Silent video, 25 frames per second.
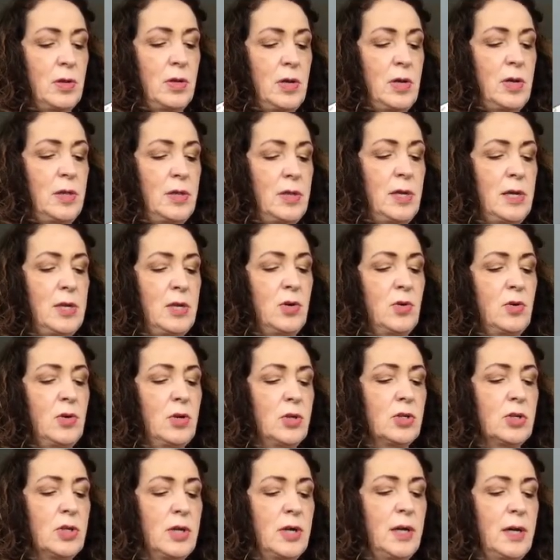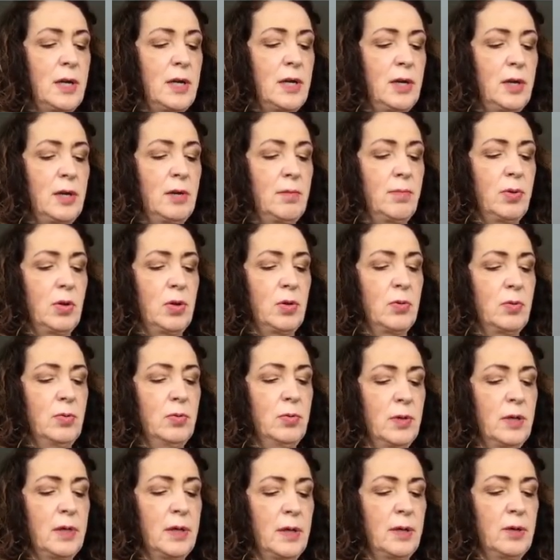and then you can tie it in a bow.
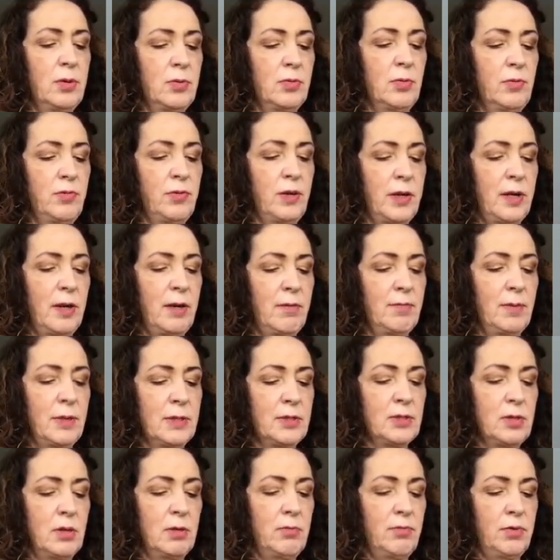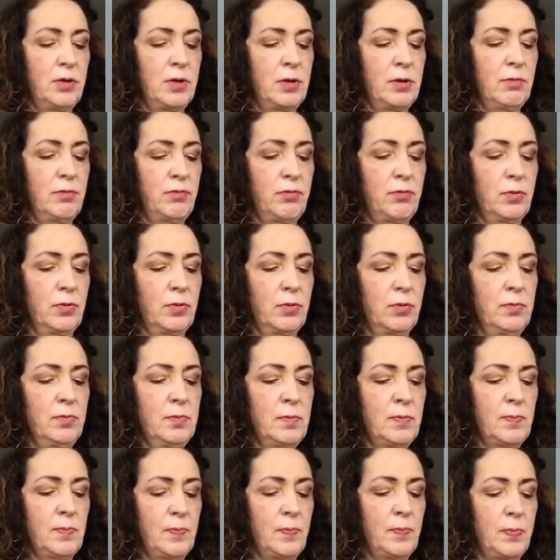And I don't know if I gave myself enough room,
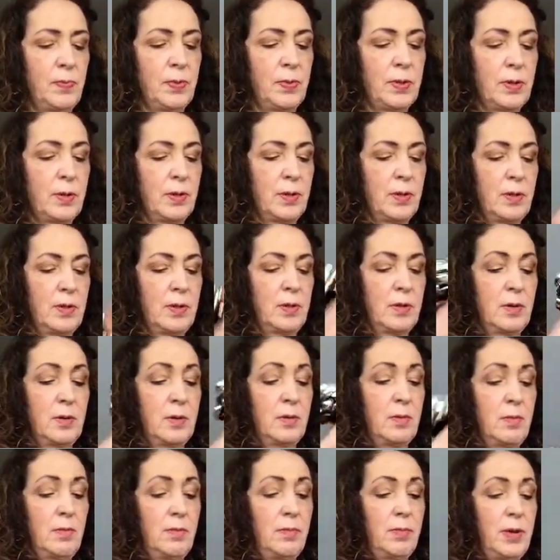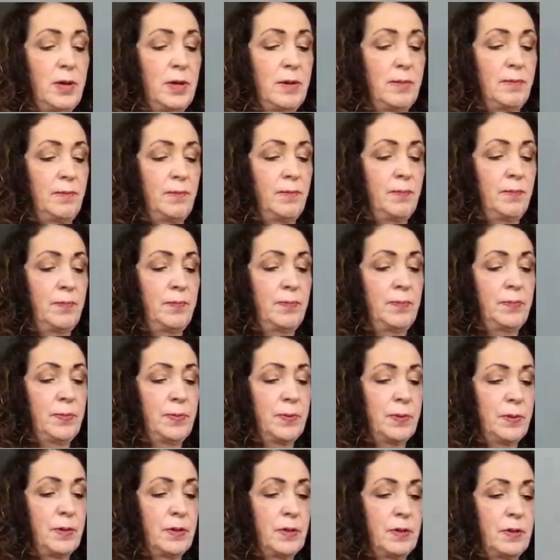but
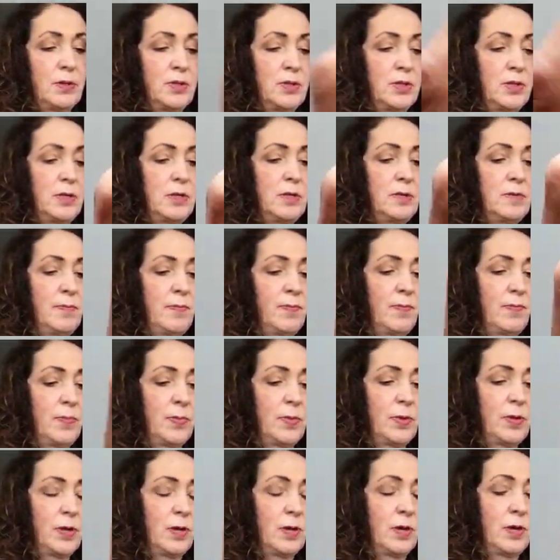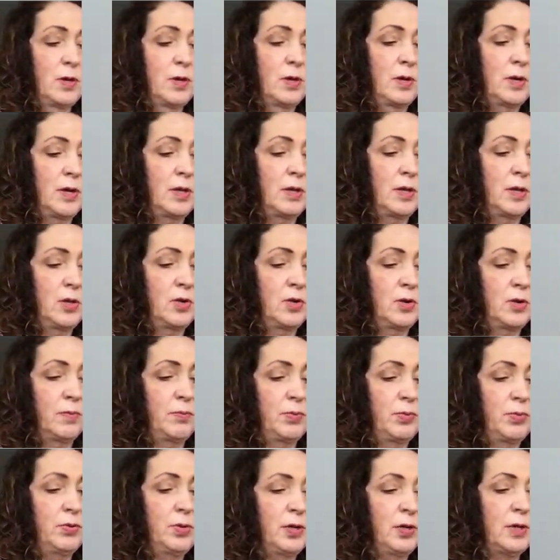see, and then you can
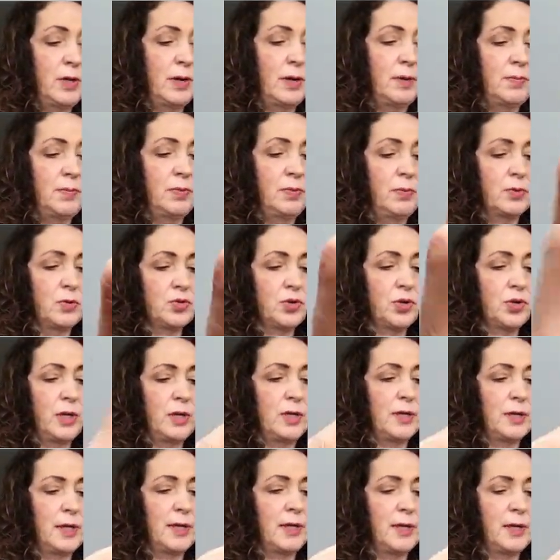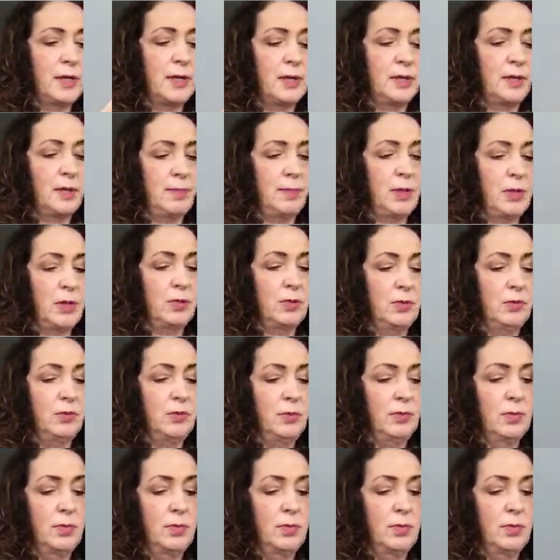pull it up, try to get it in the middle.